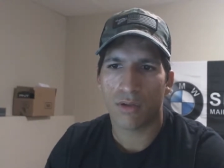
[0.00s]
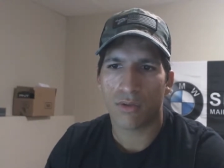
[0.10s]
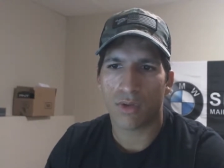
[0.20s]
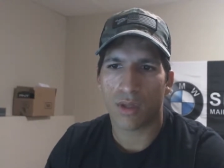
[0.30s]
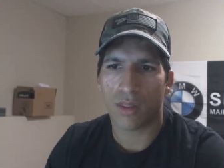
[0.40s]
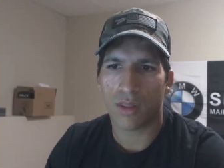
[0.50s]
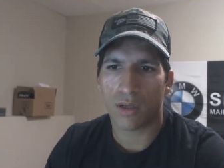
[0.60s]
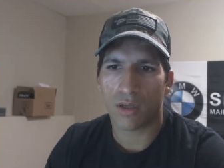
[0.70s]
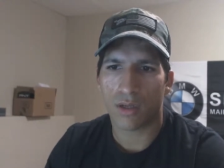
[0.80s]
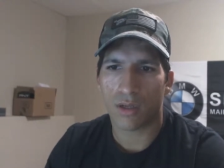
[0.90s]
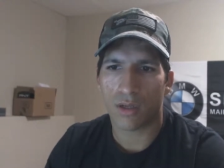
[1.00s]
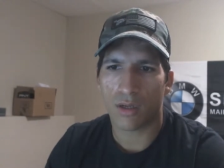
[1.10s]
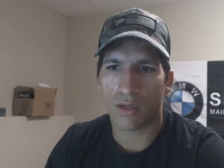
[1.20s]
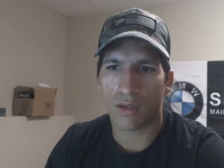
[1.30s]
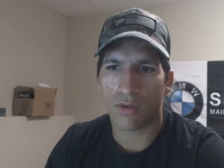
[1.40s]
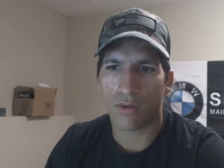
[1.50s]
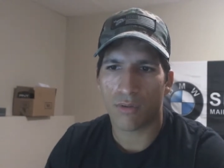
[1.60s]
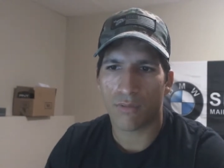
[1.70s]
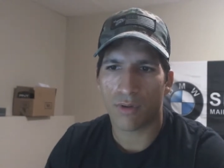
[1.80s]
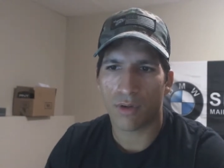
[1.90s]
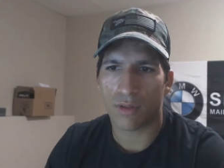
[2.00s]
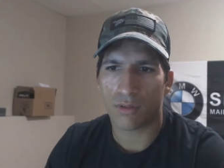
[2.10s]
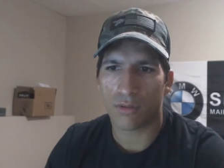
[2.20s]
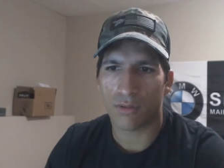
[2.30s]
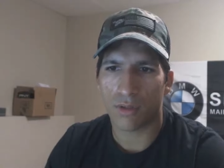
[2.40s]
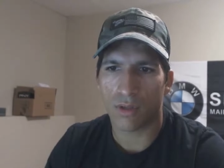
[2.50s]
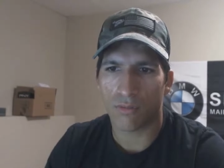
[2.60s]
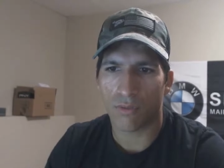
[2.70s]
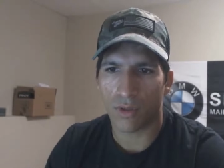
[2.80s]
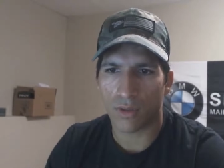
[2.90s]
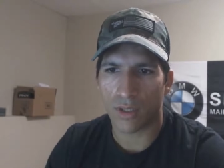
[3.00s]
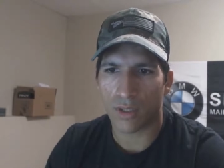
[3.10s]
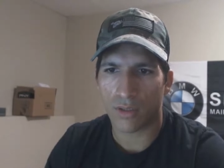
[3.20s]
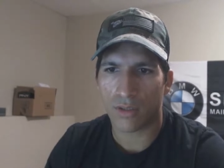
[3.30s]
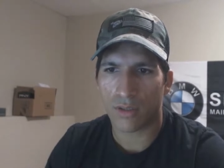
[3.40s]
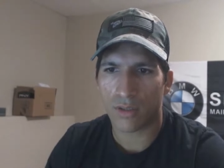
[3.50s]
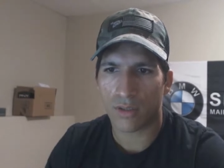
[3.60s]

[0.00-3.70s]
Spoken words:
So I think you're referring to an E46.